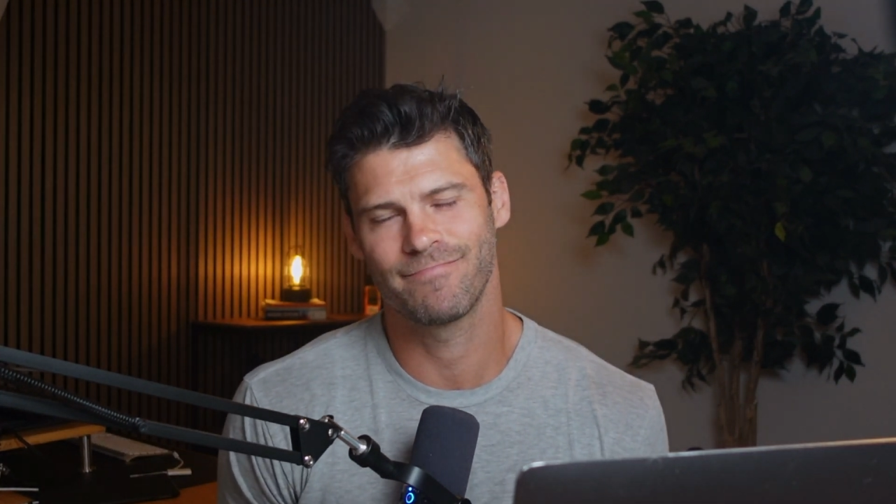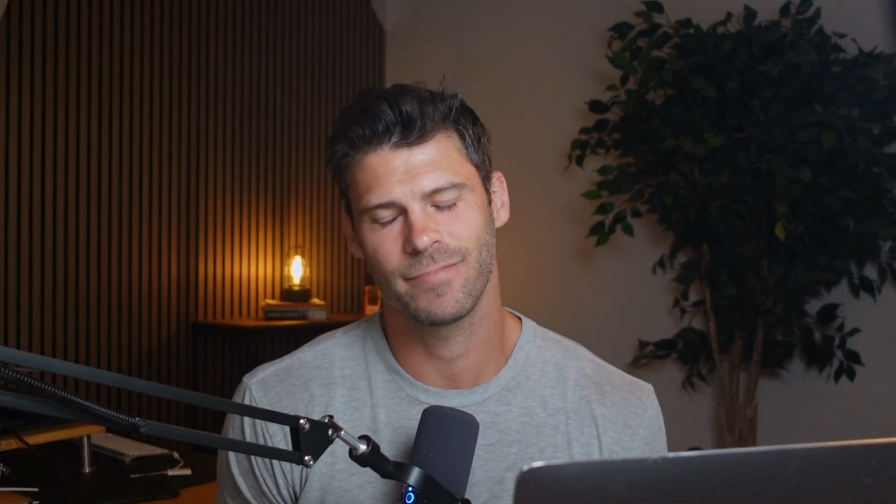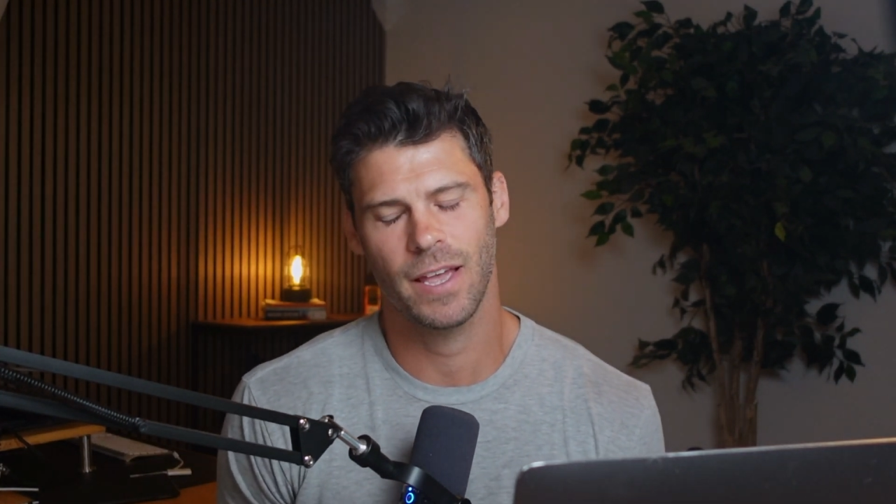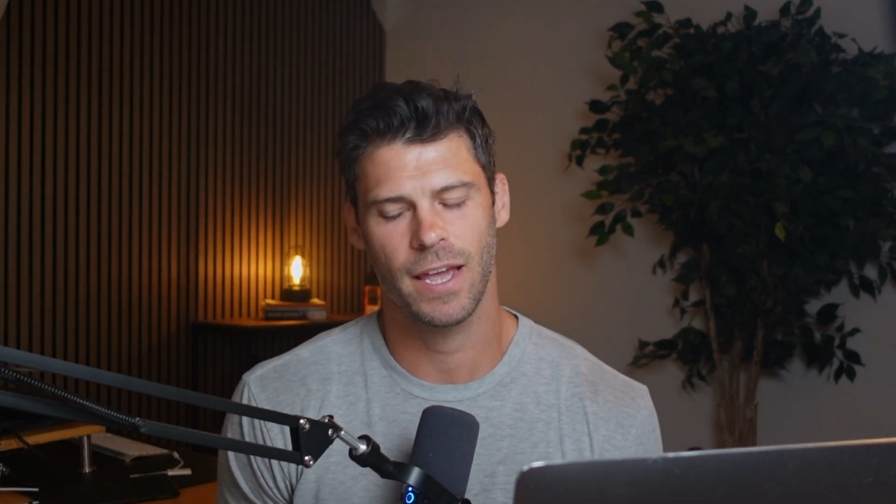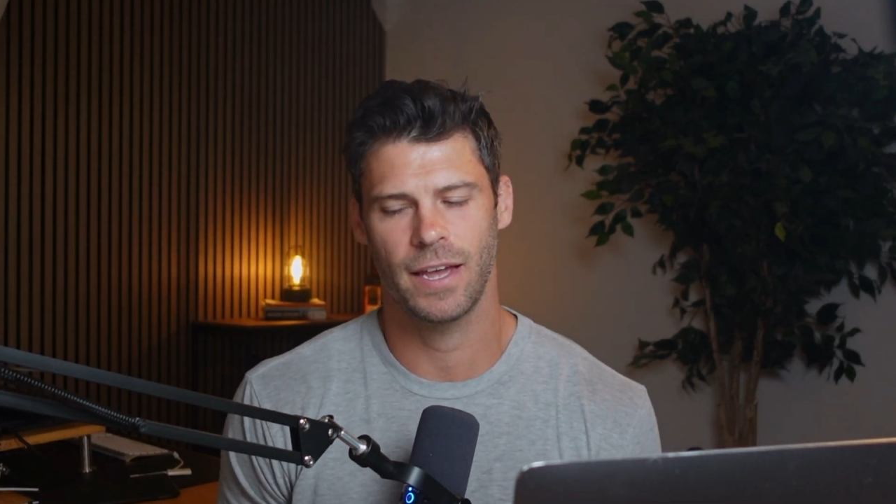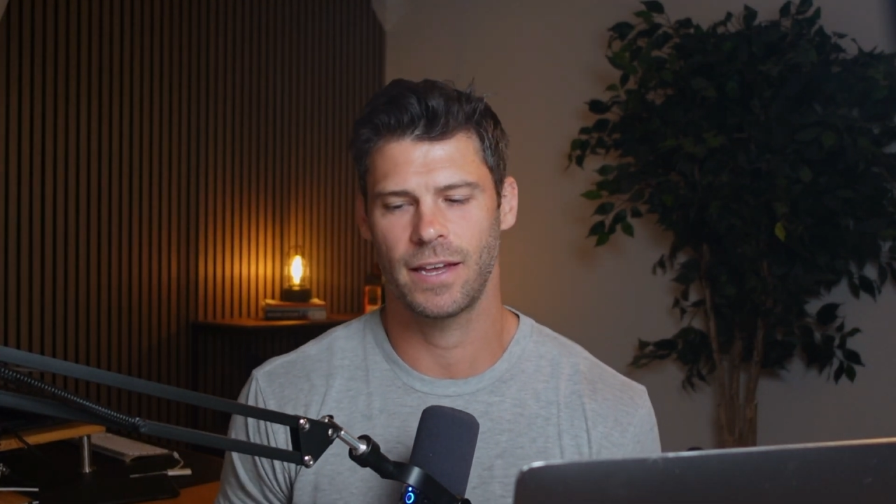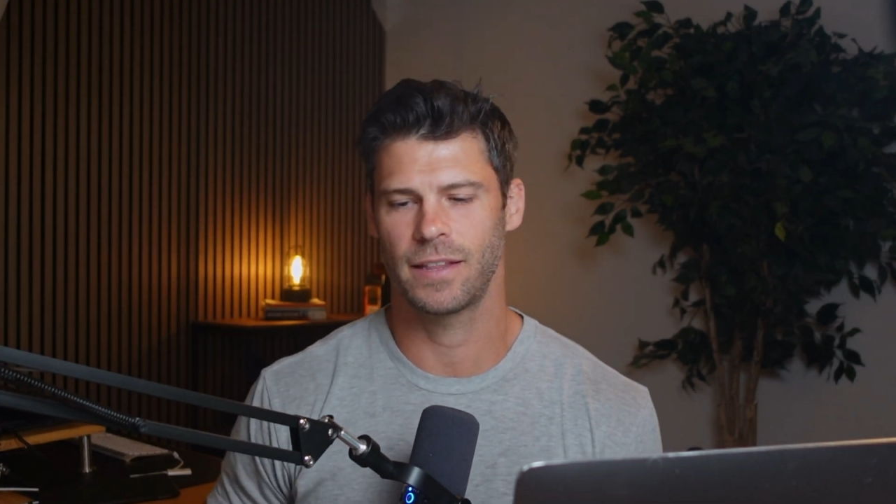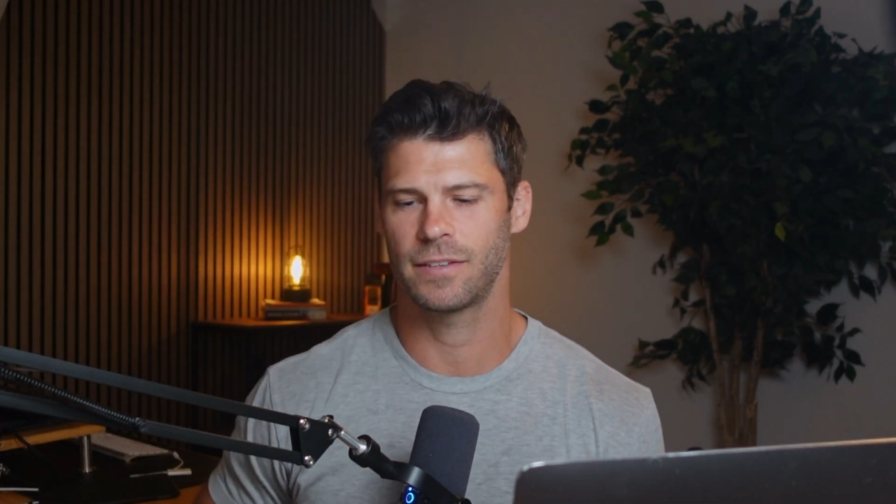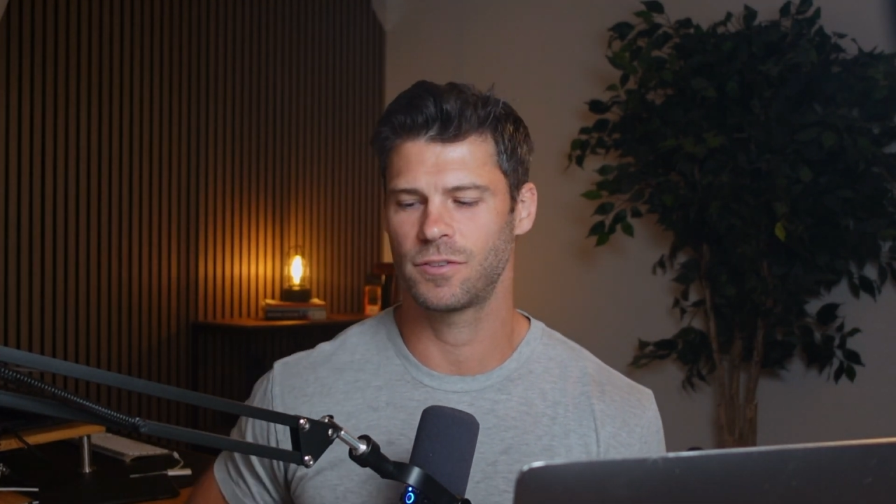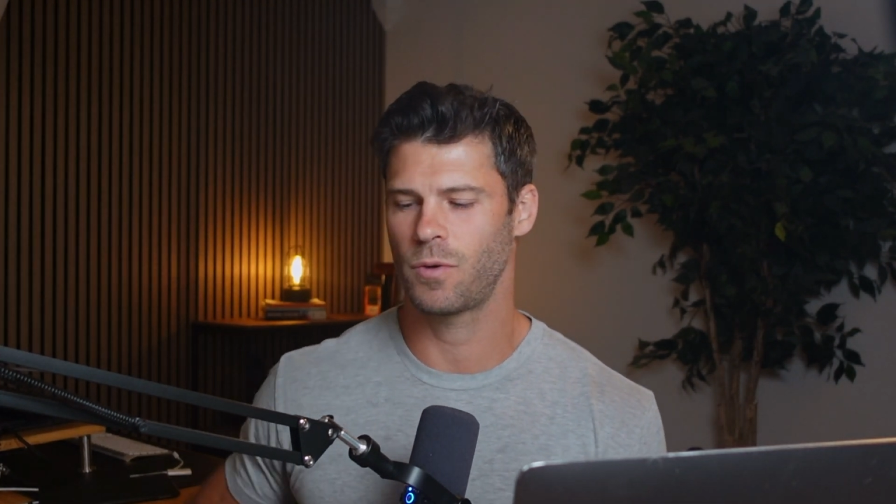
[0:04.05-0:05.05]

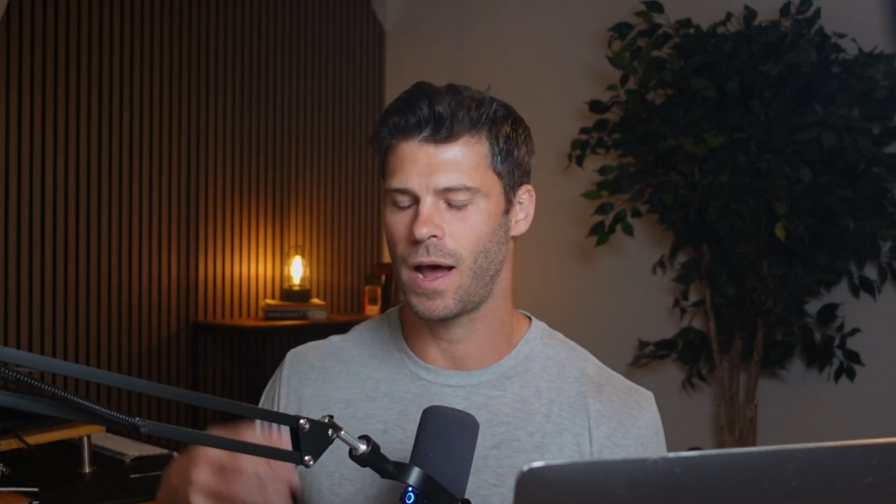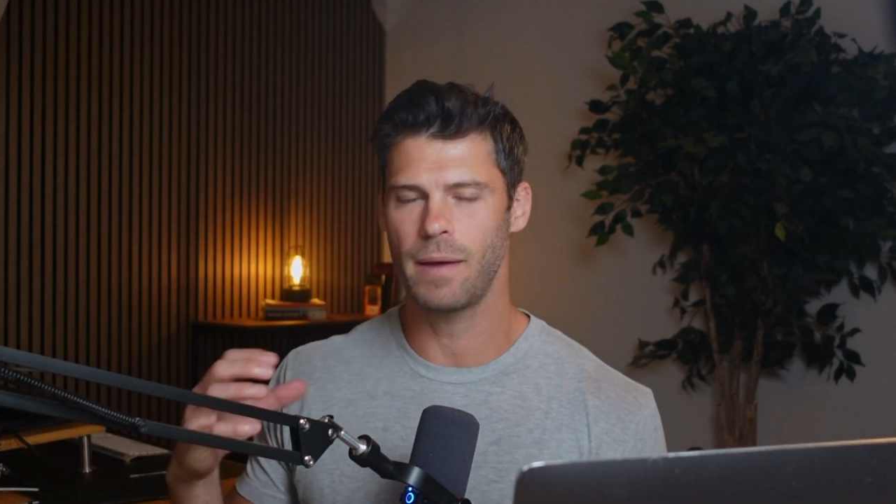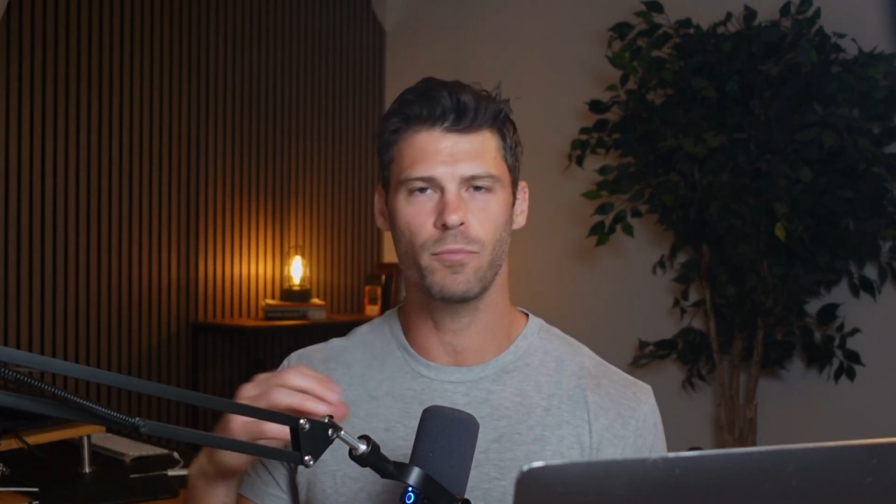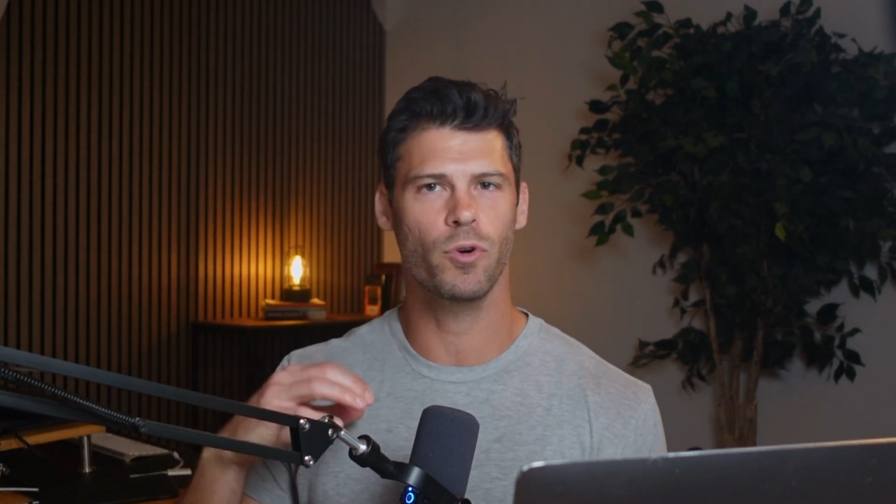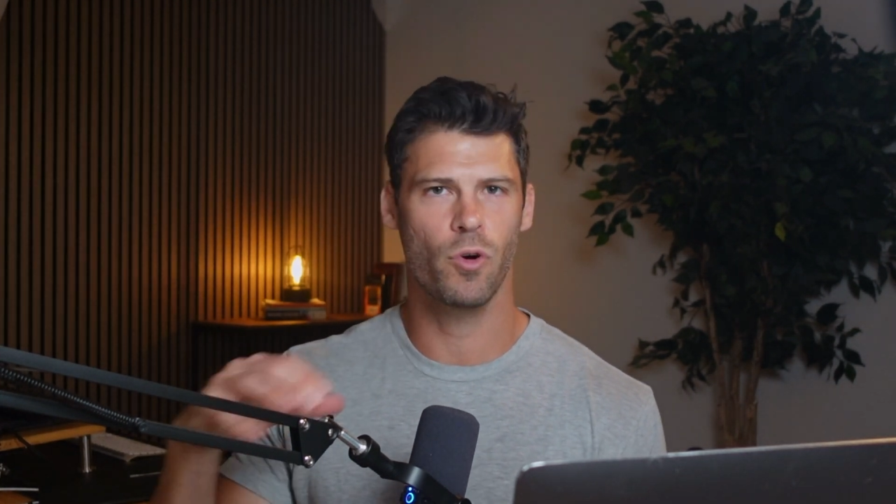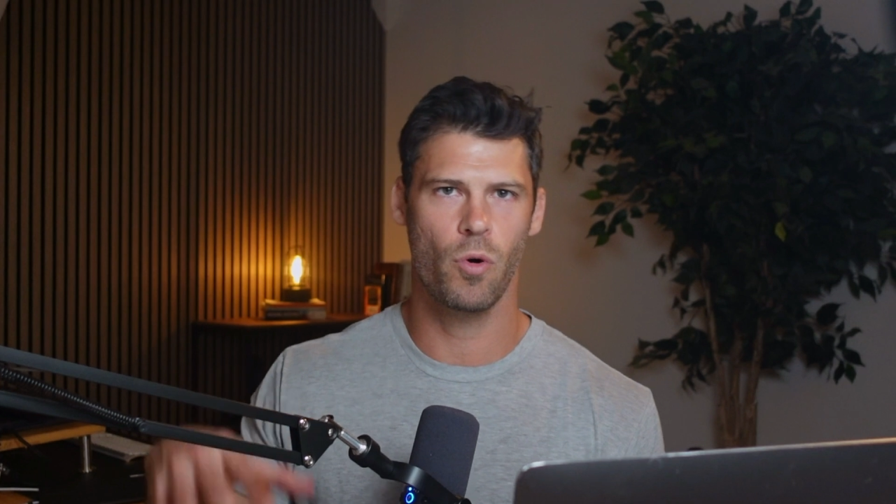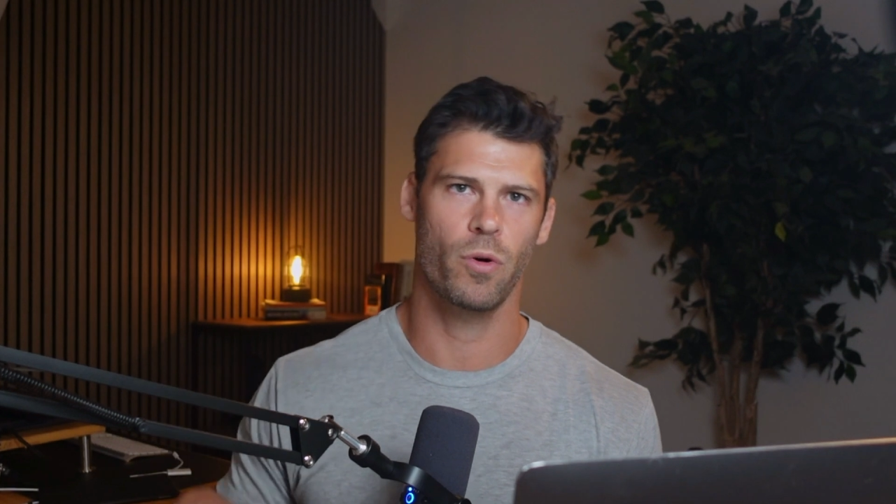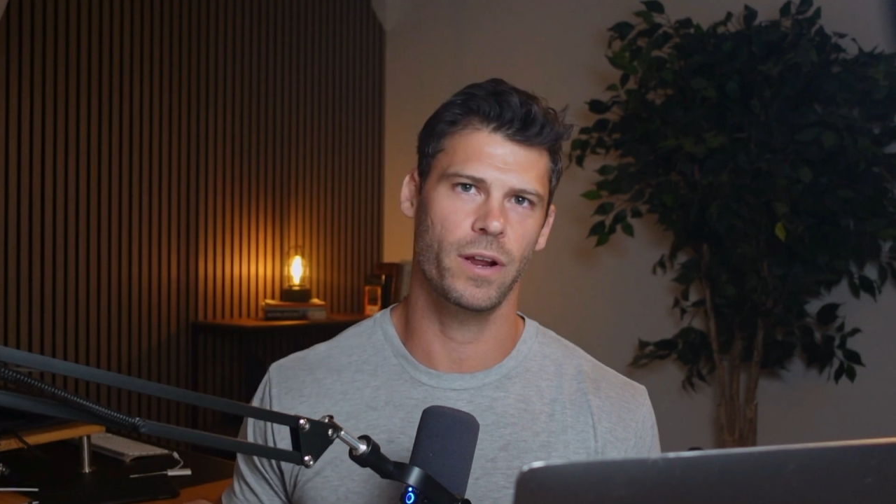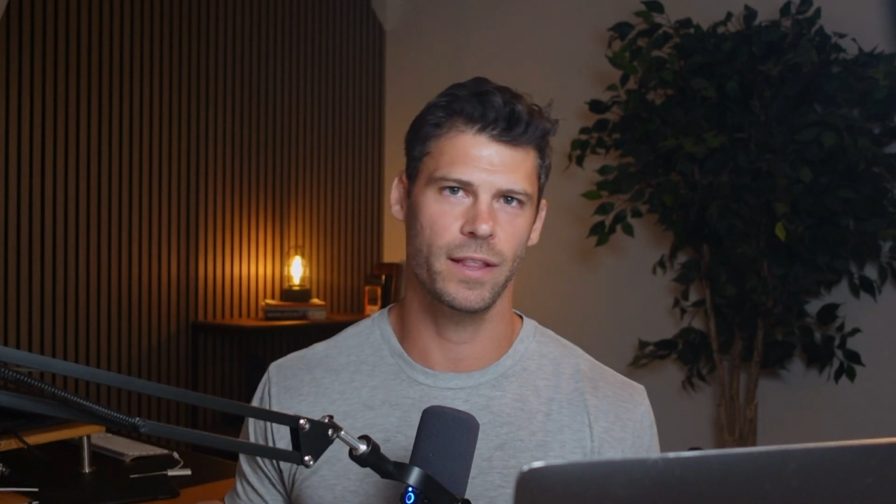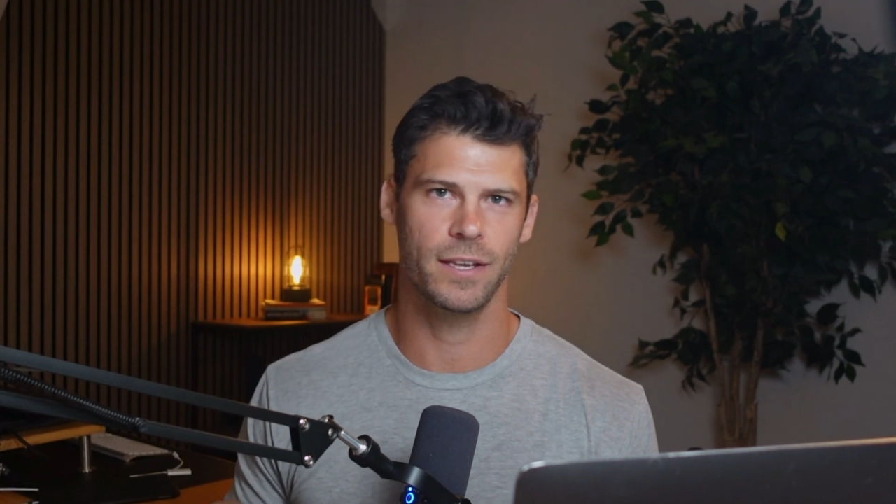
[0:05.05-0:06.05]
And so I'm
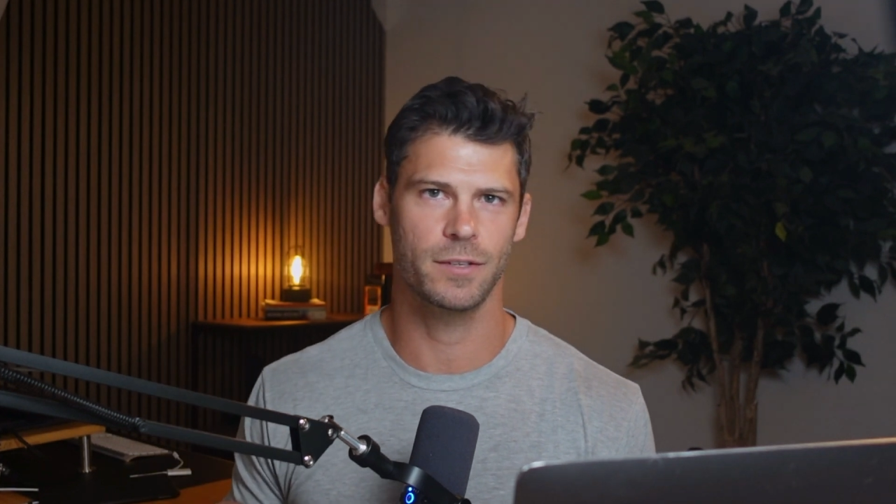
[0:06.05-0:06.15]
recording this